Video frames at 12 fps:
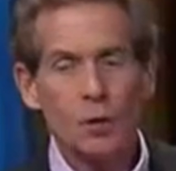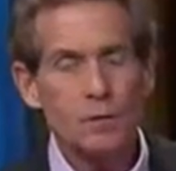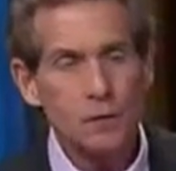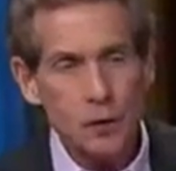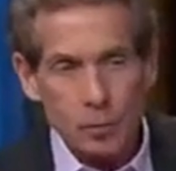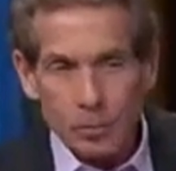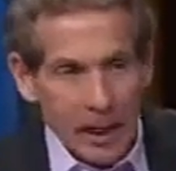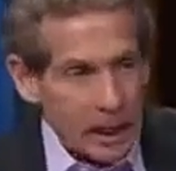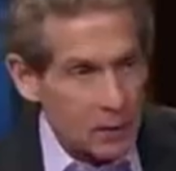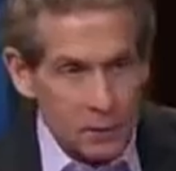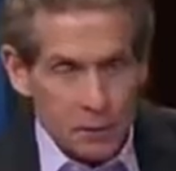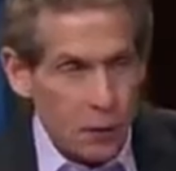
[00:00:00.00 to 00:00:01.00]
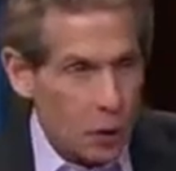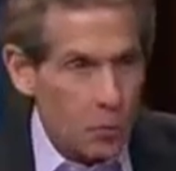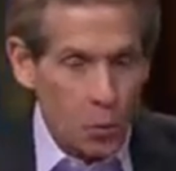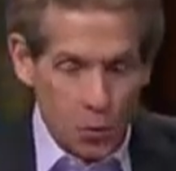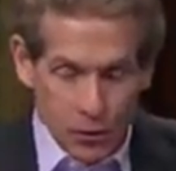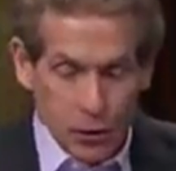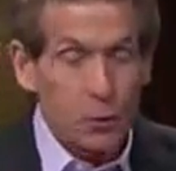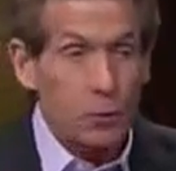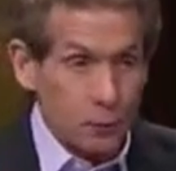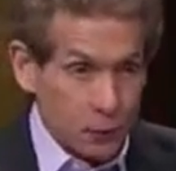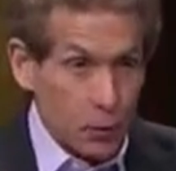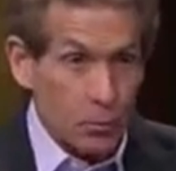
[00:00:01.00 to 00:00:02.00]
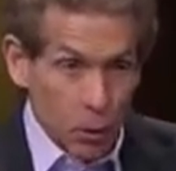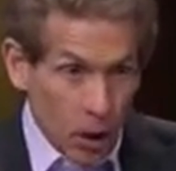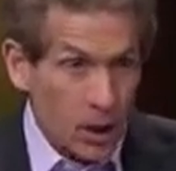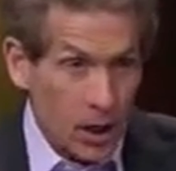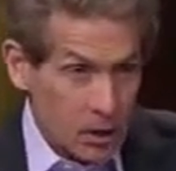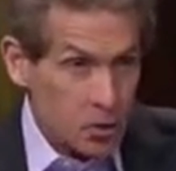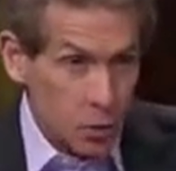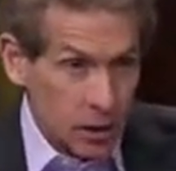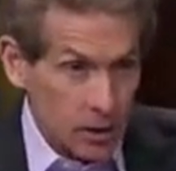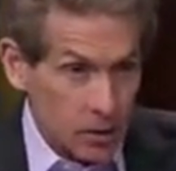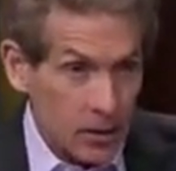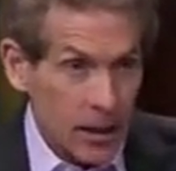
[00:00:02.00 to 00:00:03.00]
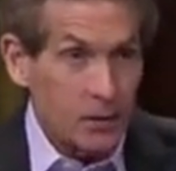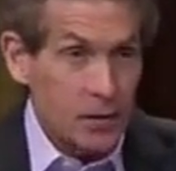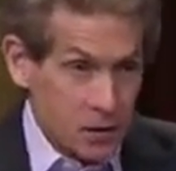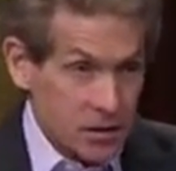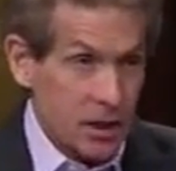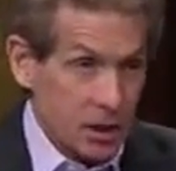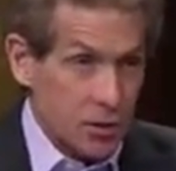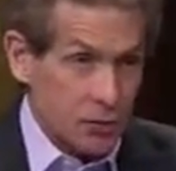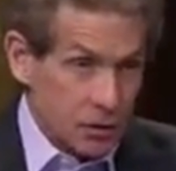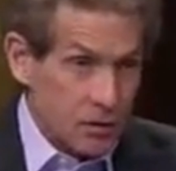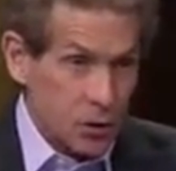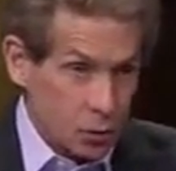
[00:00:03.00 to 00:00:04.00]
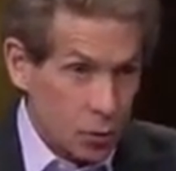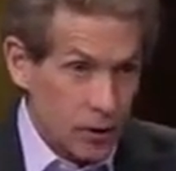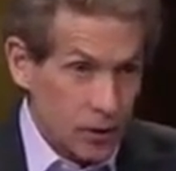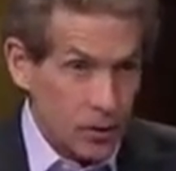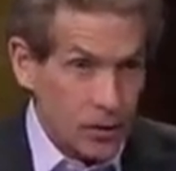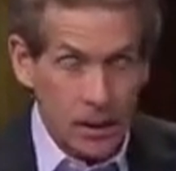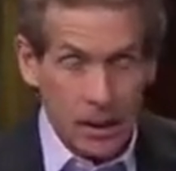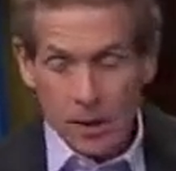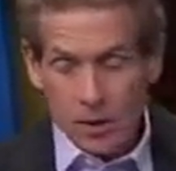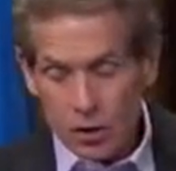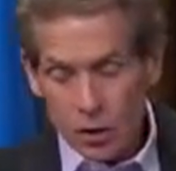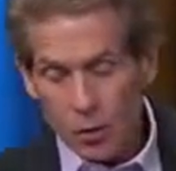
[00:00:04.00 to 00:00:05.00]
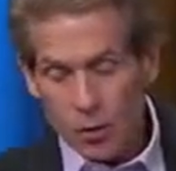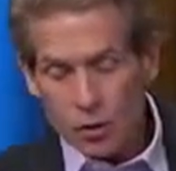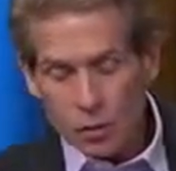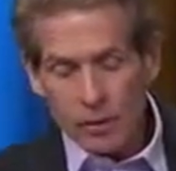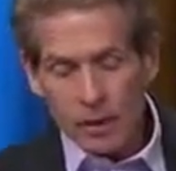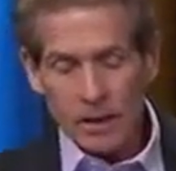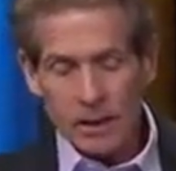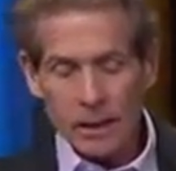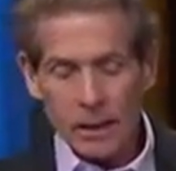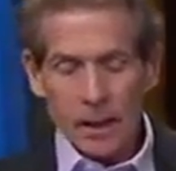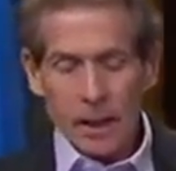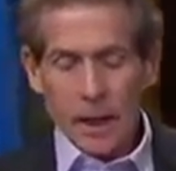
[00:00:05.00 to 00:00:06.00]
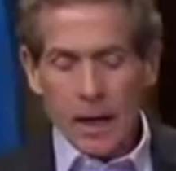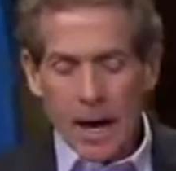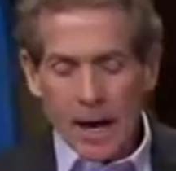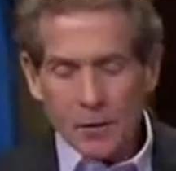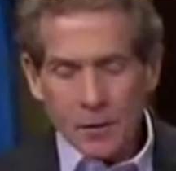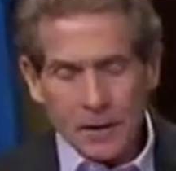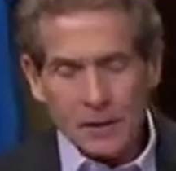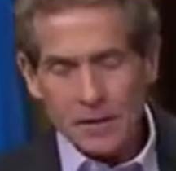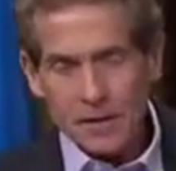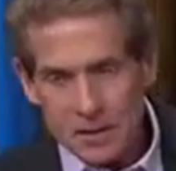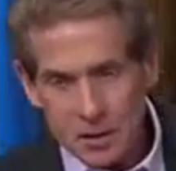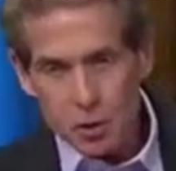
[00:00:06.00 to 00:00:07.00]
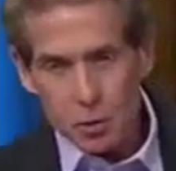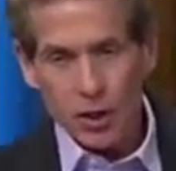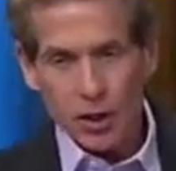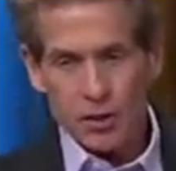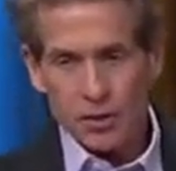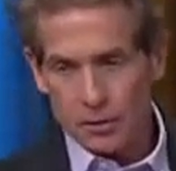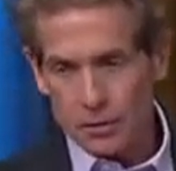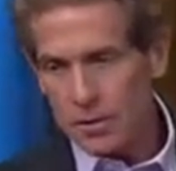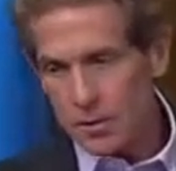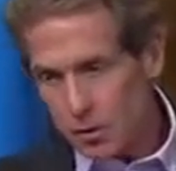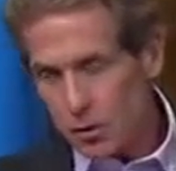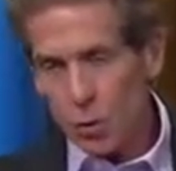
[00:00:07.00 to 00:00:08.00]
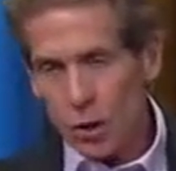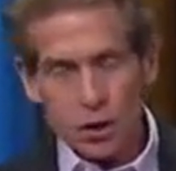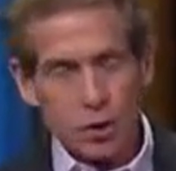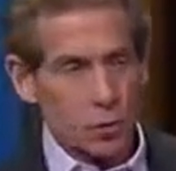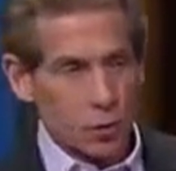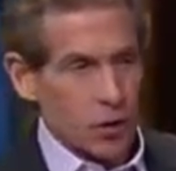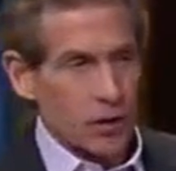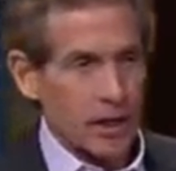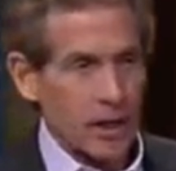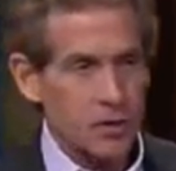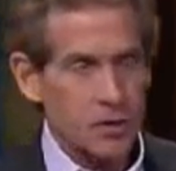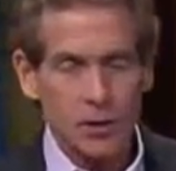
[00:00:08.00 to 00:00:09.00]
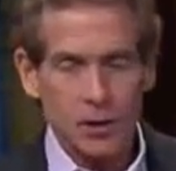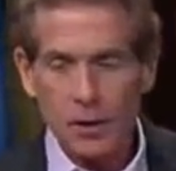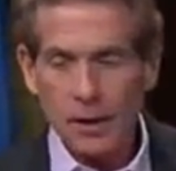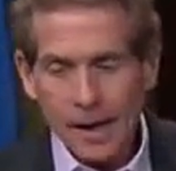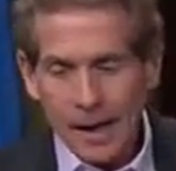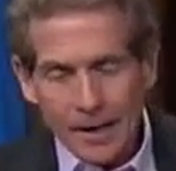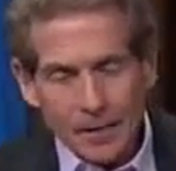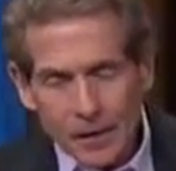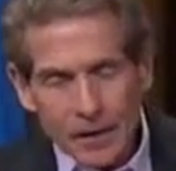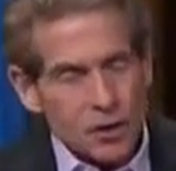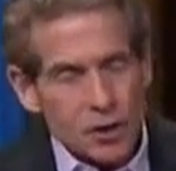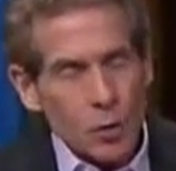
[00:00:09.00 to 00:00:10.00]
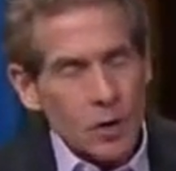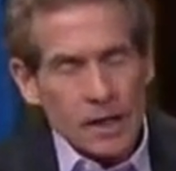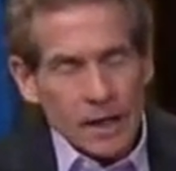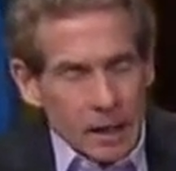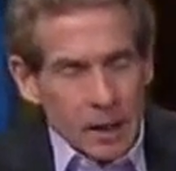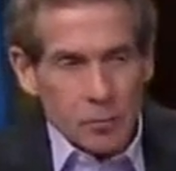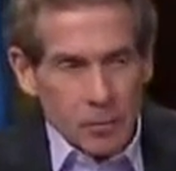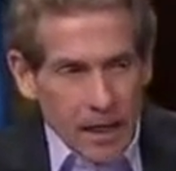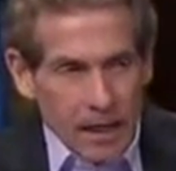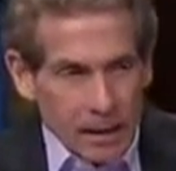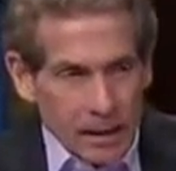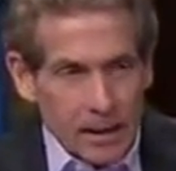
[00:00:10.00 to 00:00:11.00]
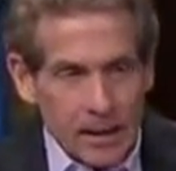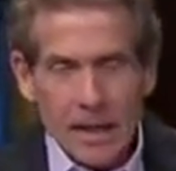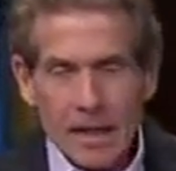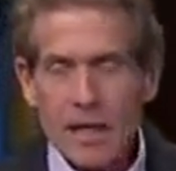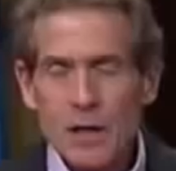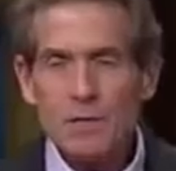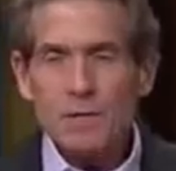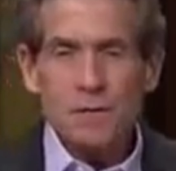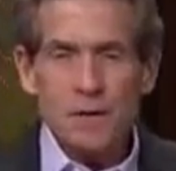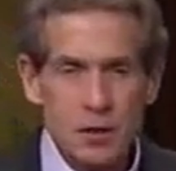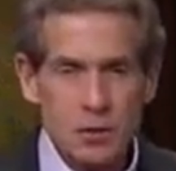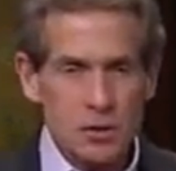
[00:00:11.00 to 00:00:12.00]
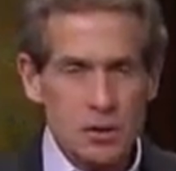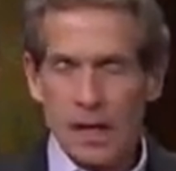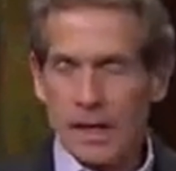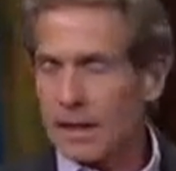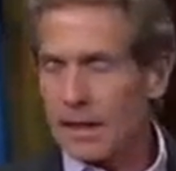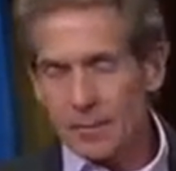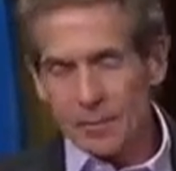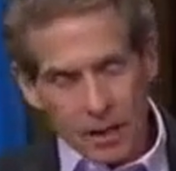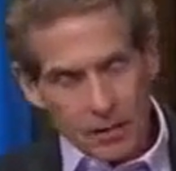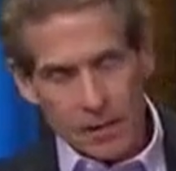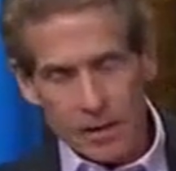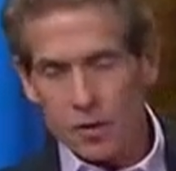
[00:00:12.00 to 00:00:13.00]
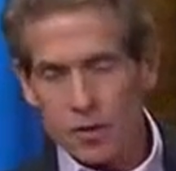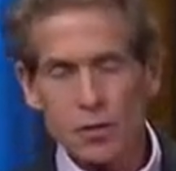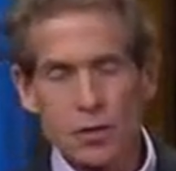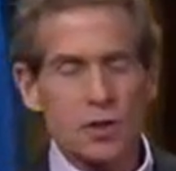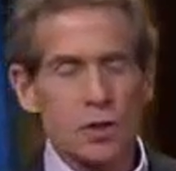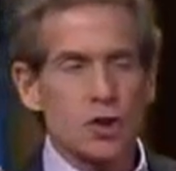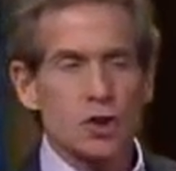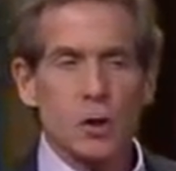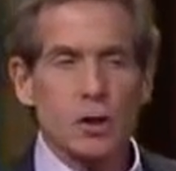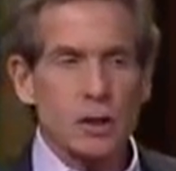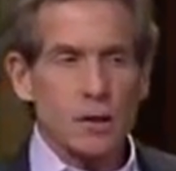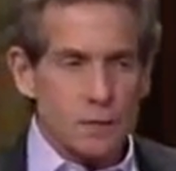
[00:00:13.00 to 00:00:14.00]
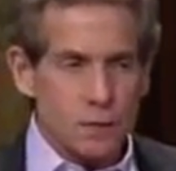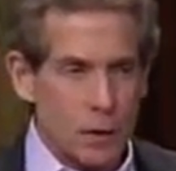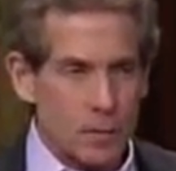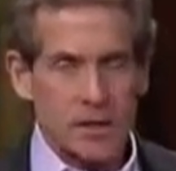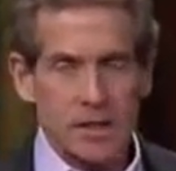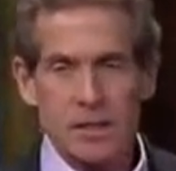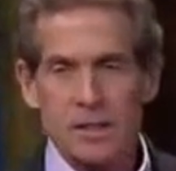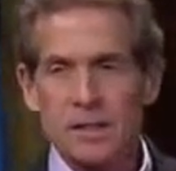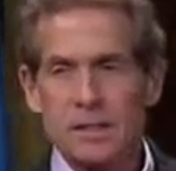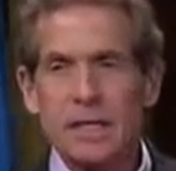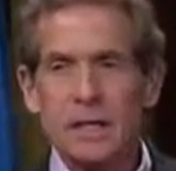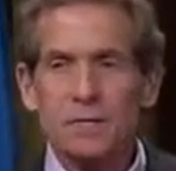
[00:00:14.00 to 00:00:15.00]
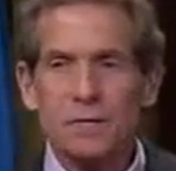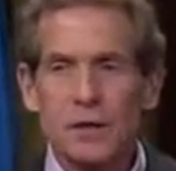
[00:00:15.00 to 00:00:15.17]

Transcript: would fear Peyton far more than you would fear Brock Osweiler at this stage of his career. So to me, I think this situation, this is the question we're trying to answer here, I think it's going to end badly. It feels like, and I'm not there, so this is strictly from a distance, it